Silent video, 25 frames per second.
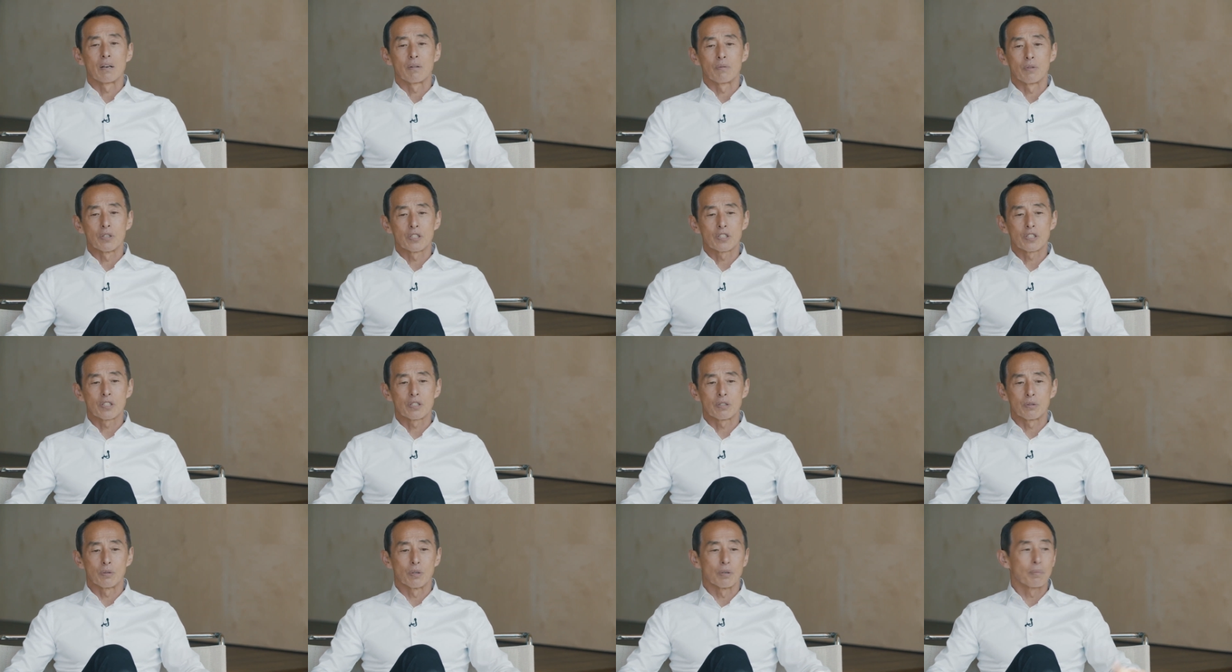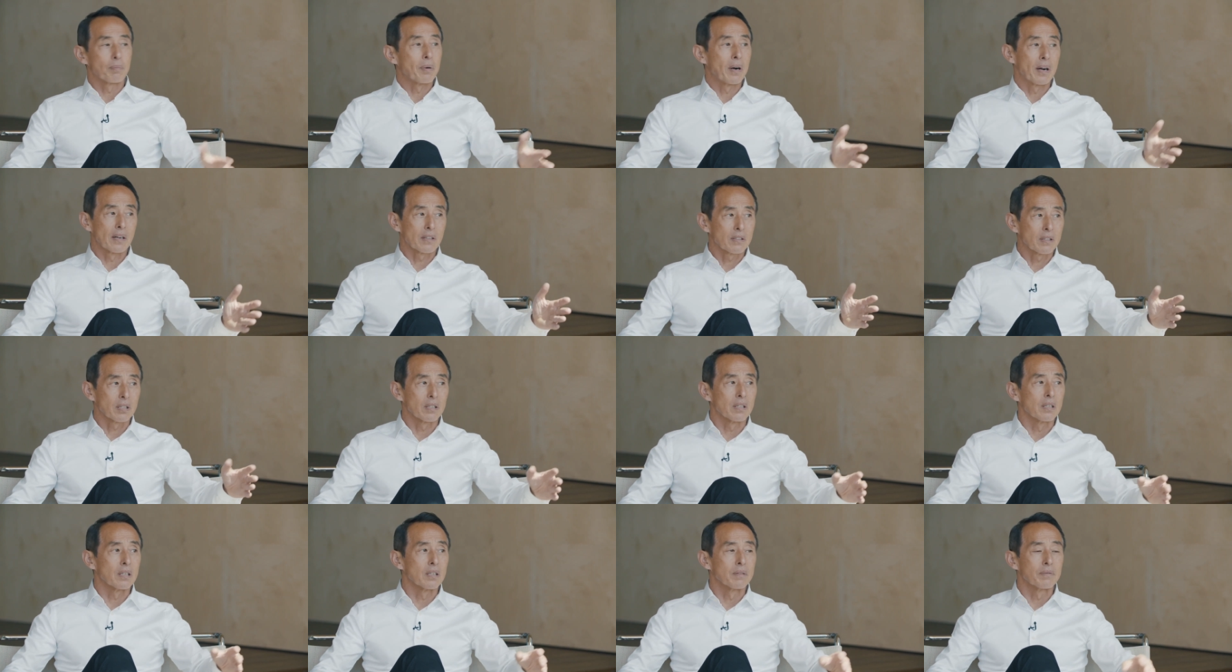which you're part
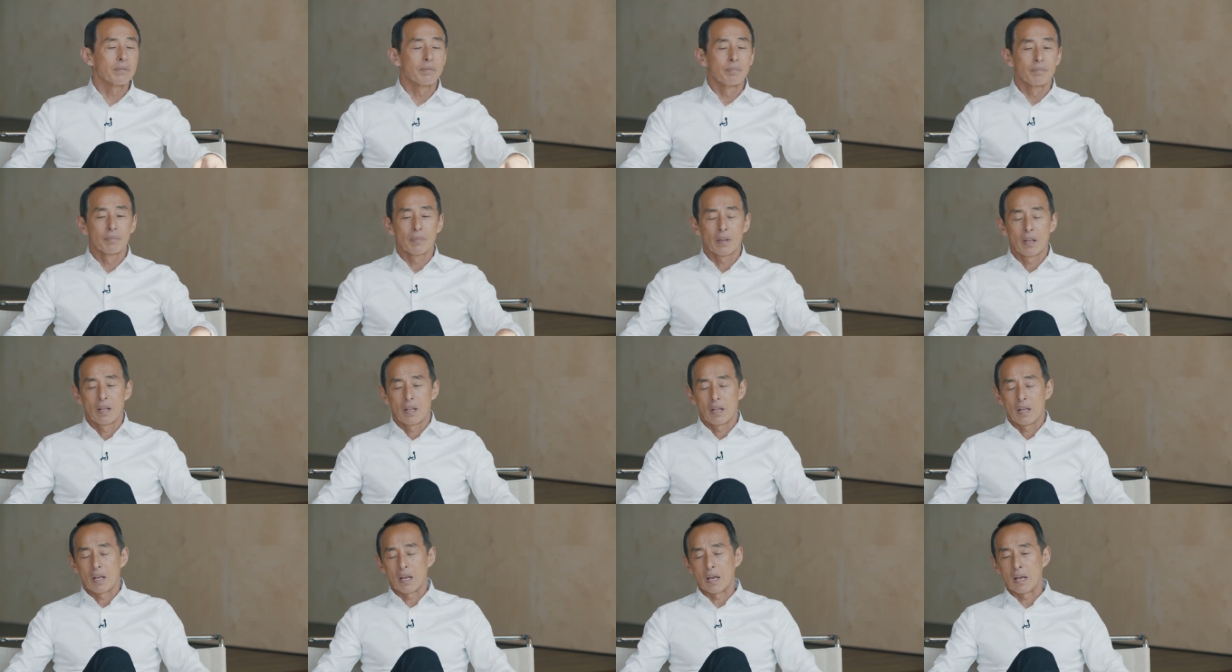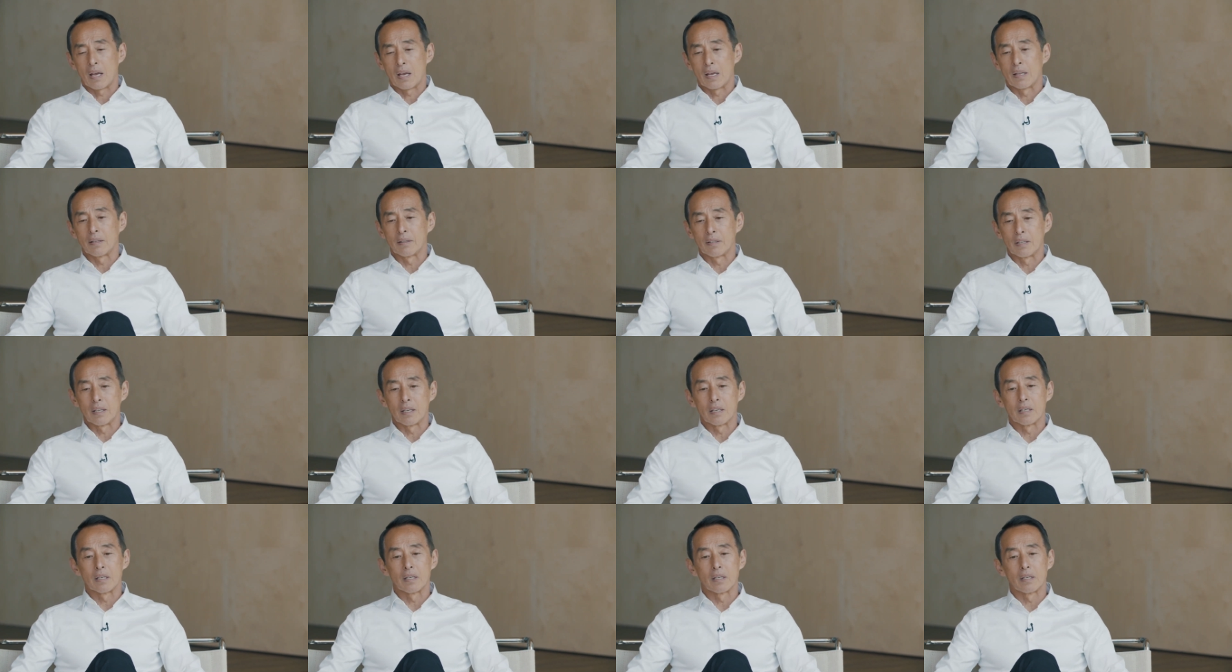of. And
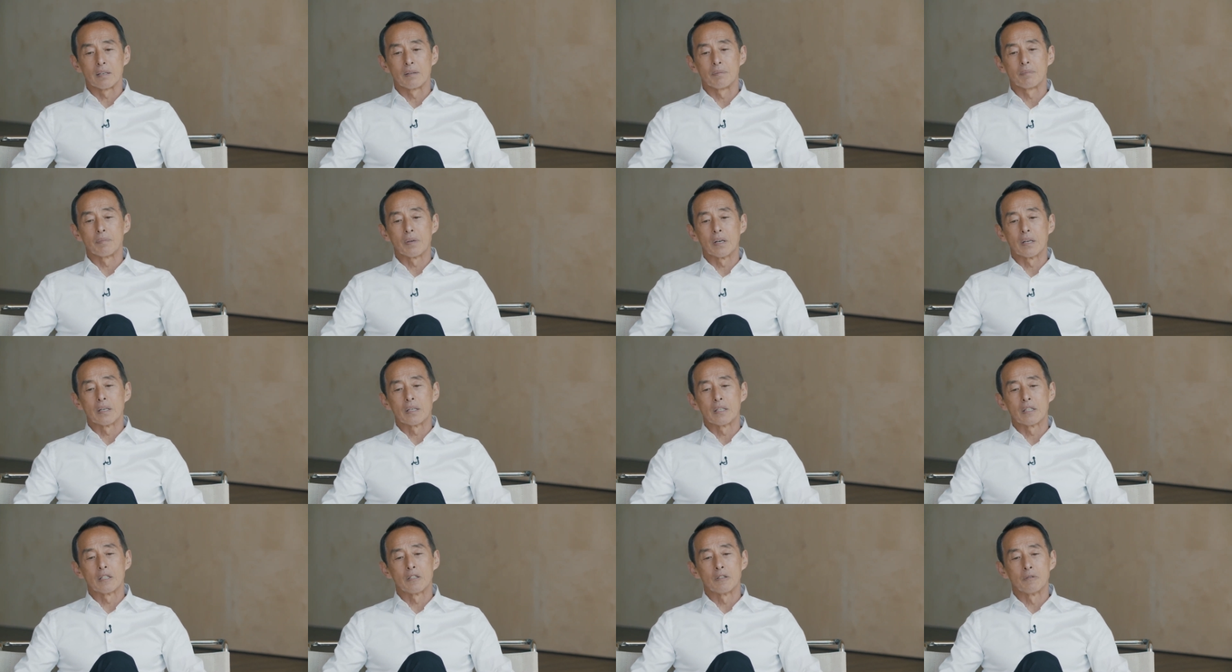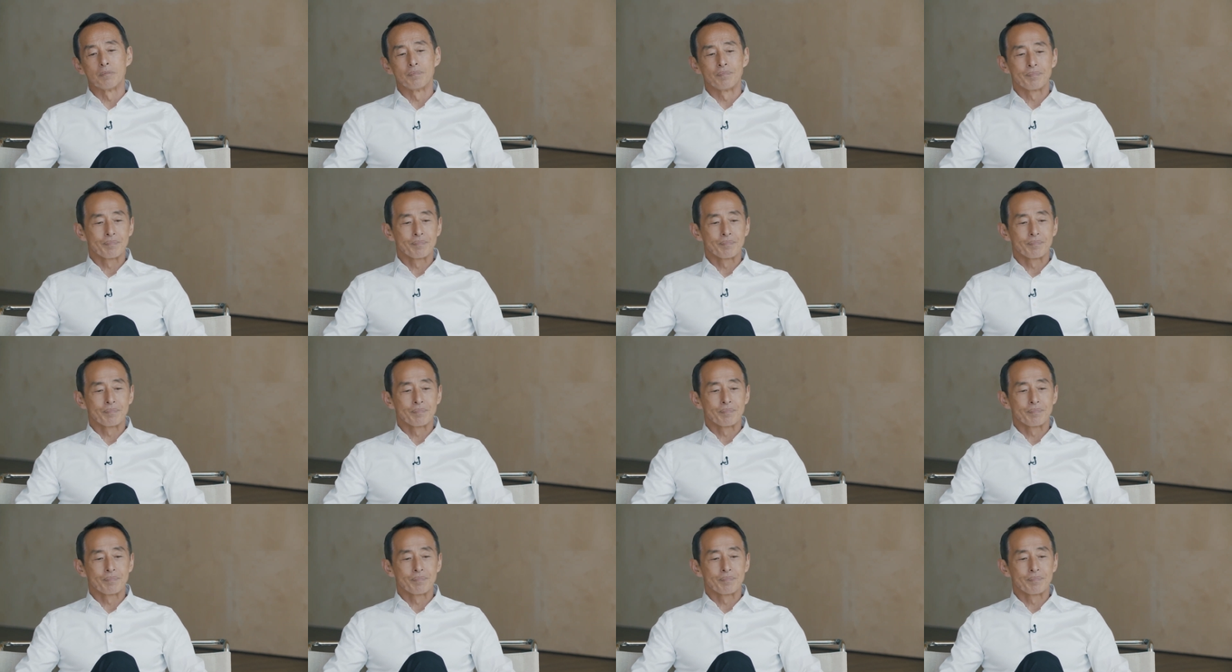uh, um,